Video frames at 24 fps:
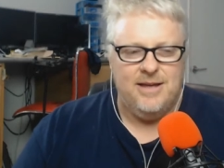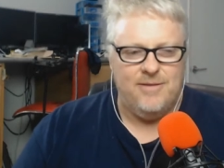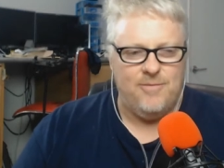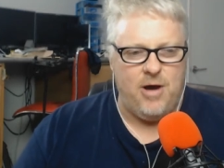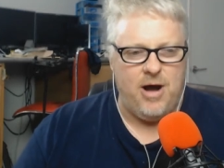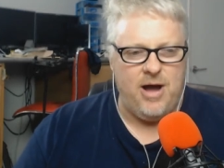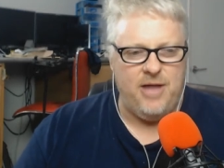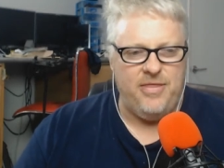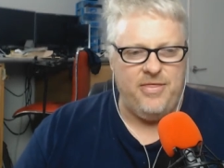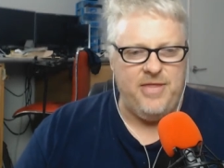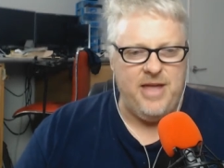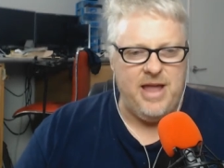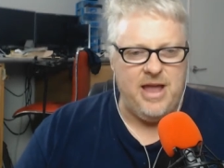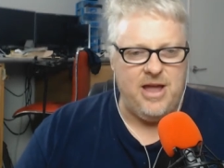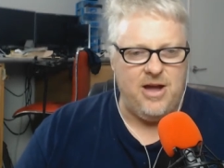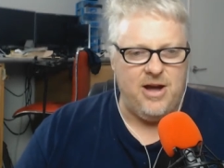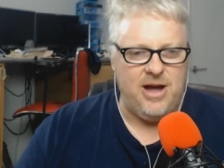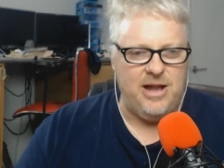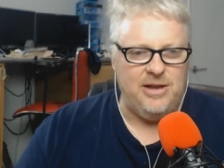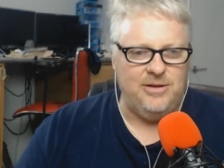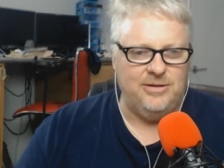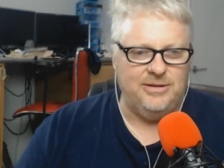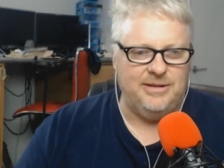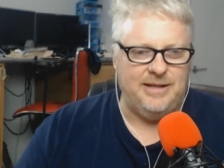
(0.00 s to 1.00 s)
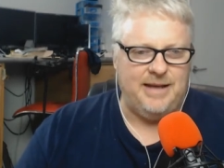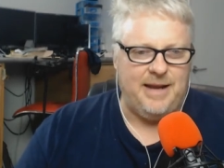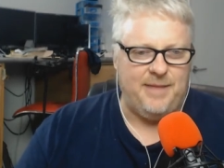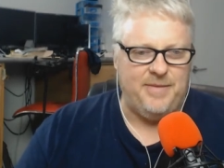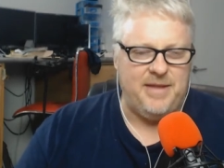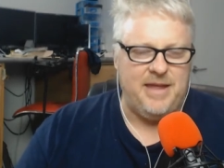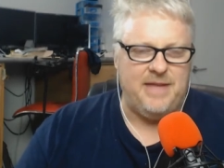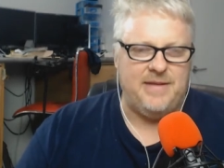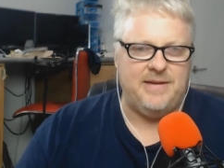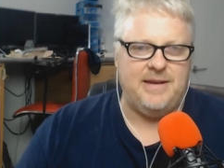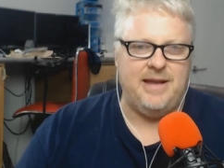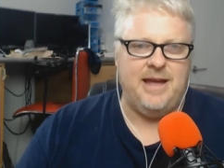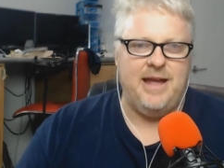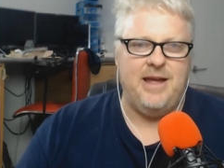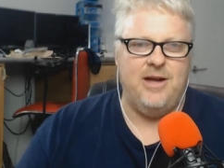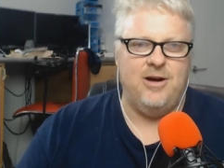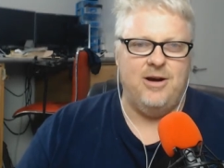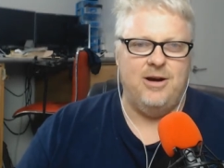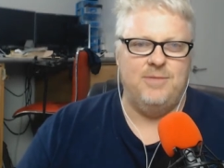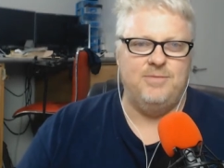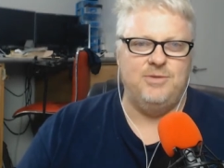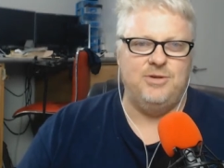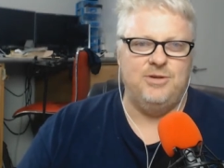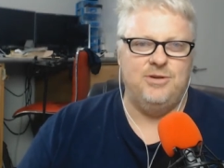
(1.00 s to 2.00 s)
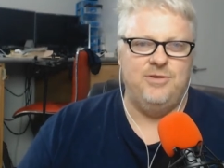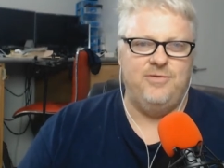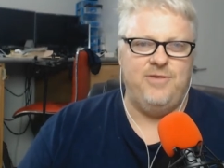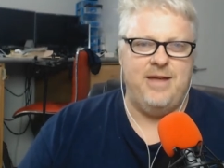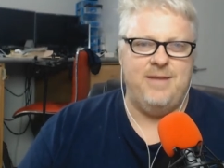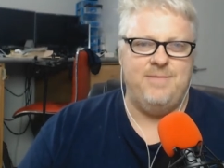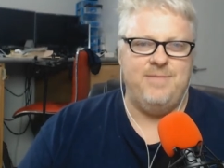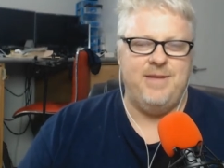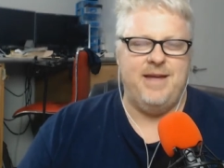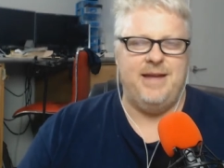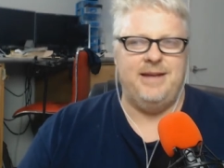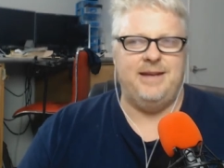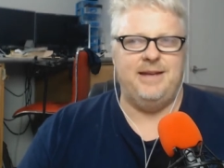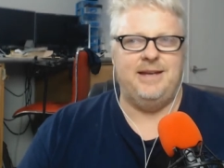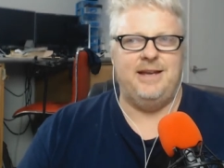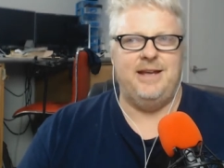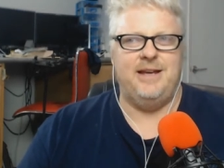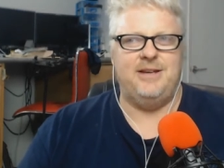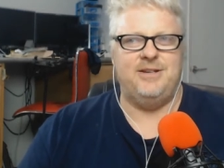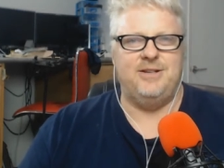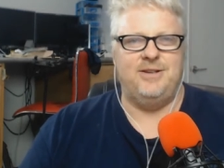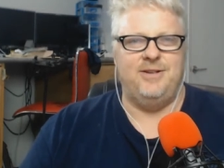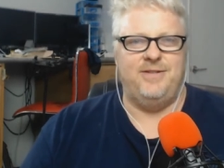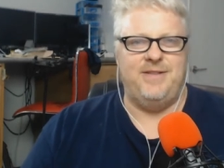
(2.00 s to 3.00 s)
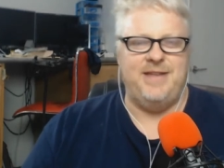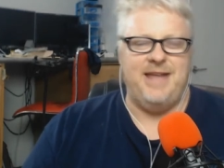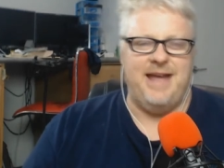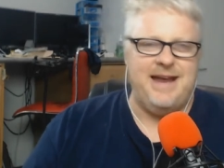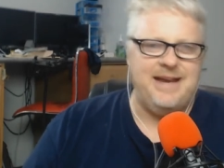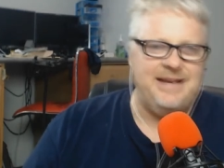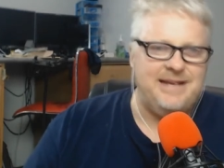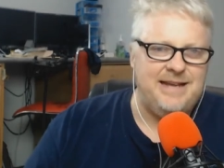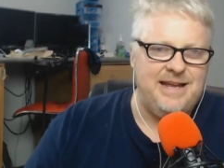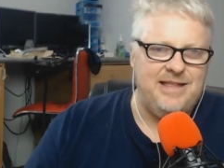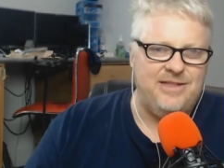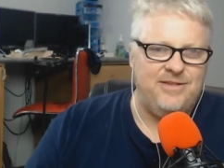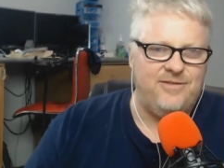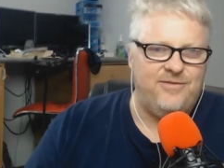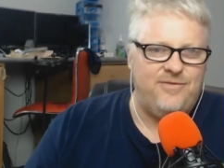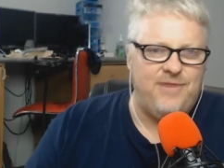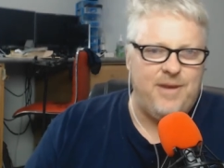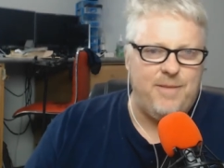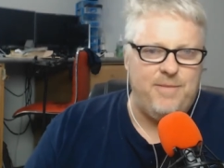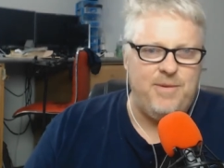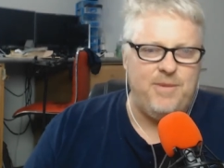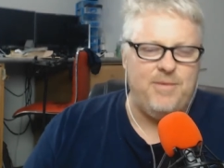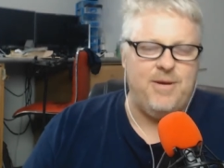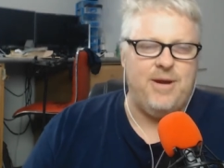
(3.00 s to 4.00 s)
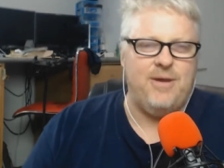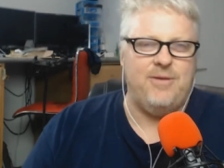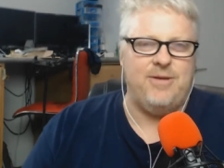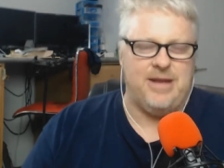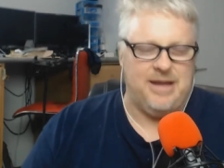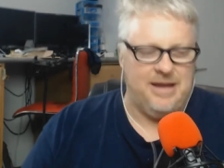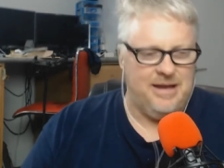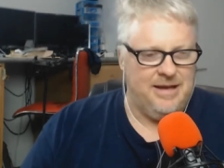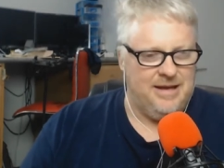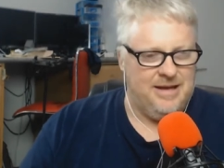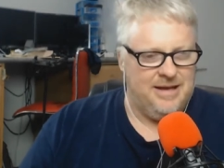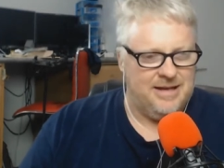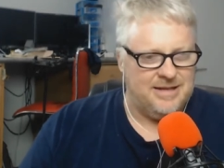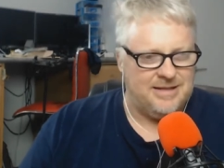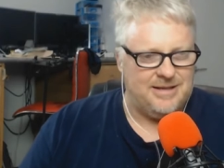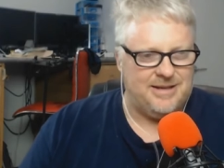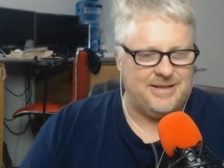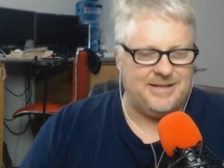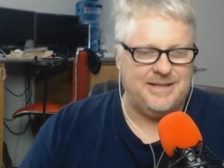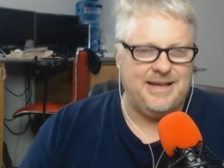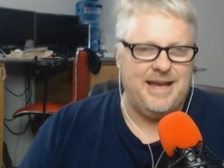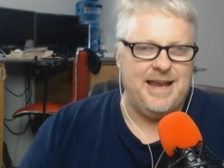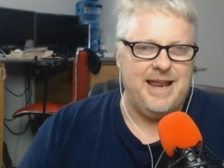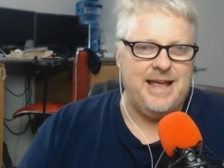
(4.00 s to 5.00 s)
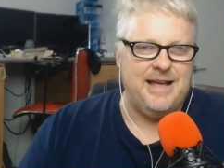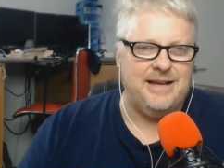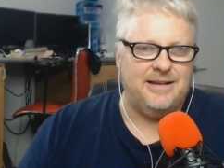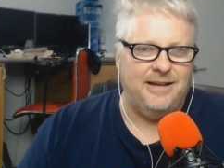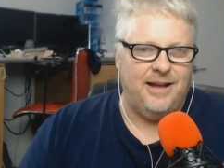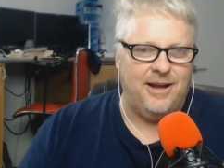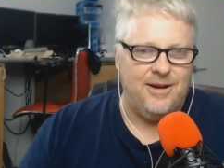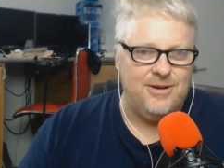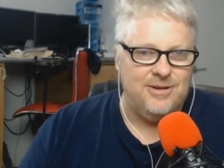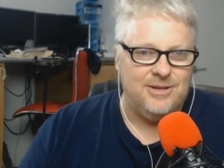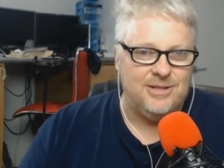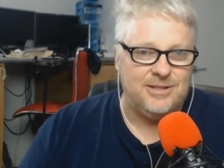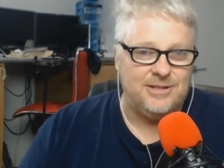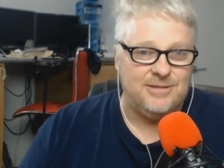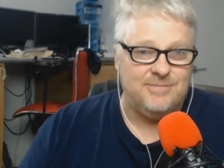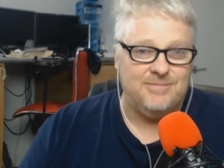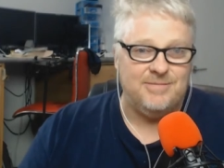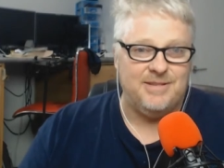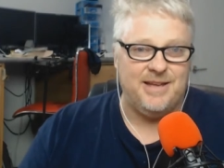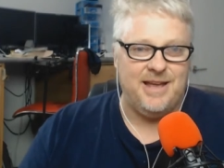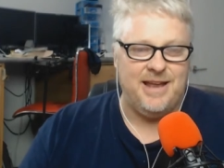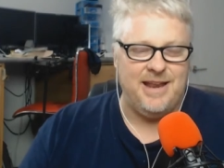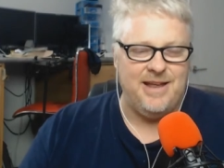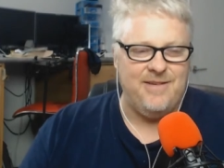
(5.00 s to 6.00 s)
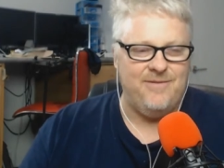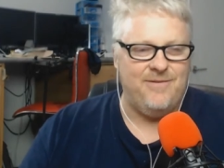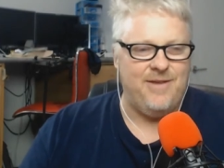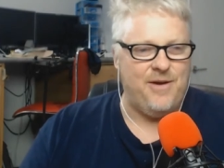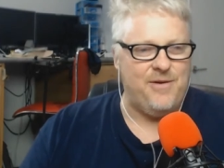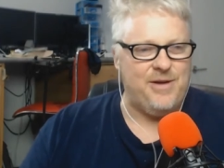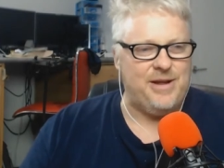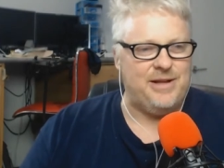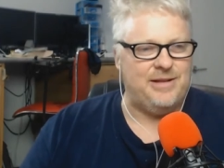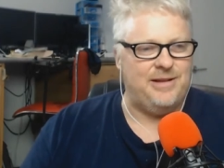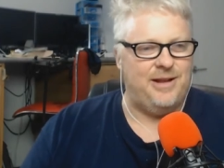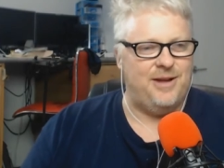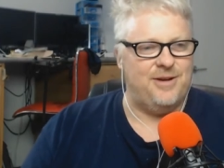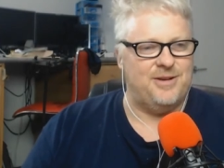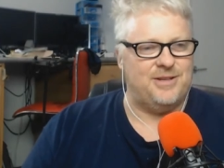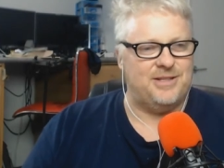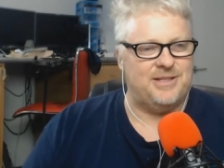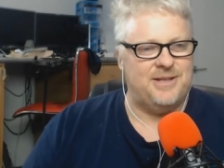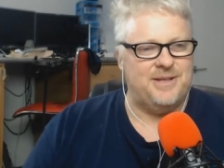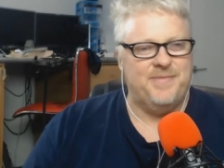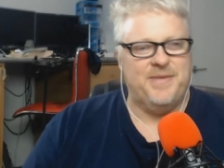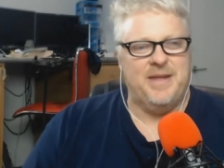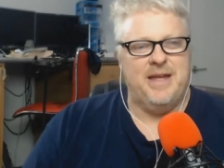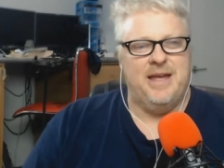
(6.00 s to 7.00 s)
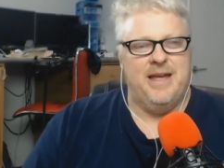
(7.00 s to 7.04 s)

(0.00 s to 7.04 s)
Well, I think I looked it up the other day. I'm due for NBN connection on the 18th of February, so it's getting close, getting very close.